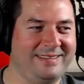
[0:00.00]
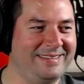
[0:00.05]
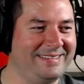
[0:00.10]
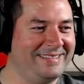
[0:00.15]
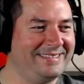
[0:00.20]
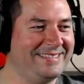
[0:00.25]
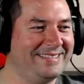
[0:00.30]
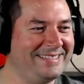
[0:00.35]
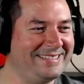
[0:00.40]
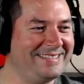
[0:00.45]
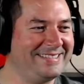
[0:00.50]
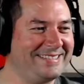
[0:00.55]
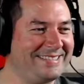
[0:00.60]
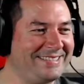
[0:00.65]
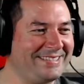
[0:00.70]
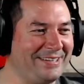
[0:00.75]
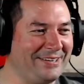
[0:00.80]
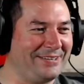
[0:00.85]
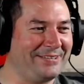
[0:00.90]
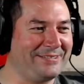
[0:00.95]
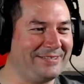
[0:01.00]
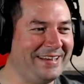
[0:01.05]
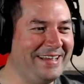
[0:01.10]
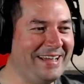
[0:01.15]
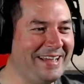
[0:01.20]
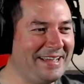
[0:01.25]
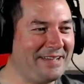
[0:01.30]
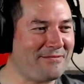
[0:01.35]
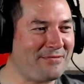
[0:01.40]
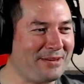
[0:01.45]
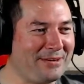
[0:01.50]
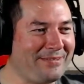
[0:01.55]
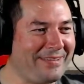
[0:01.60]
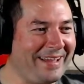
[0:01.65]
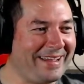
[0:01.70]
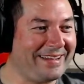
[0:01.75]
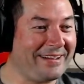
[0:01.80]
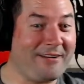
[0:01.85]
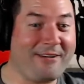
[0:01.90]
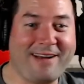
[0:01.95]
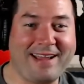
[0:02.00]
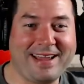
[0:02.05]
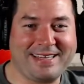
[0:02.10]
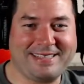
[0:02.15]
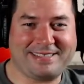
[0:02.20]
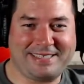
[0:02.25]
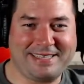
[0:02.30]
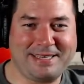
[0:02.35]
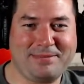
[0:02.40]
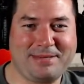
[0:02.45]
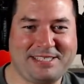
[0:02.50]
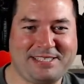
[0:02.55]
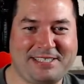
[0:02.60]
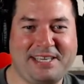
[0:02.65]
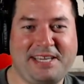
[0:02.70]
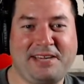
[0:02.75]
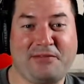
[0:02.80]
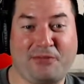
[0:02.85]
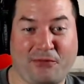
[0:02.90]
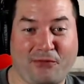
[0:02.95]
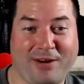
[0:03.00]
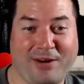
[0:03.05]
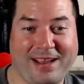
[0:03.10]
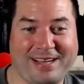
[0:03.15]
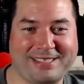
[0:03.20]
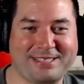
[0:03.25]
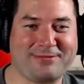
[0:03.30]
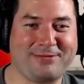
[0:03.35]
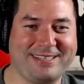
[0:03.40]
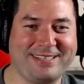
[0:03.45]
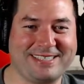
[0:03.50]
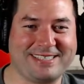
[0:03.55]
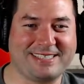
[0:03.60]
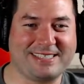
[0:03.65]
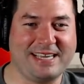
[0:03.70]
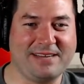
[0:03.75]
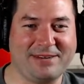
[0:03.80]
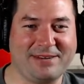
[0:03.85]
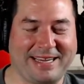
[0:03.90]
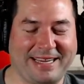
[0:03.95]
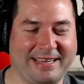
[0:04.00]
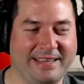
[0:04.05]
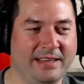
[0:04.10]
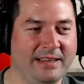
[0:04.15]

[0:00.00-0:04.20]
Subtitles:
So if they're like, all right, TBC fresh 1 to 70,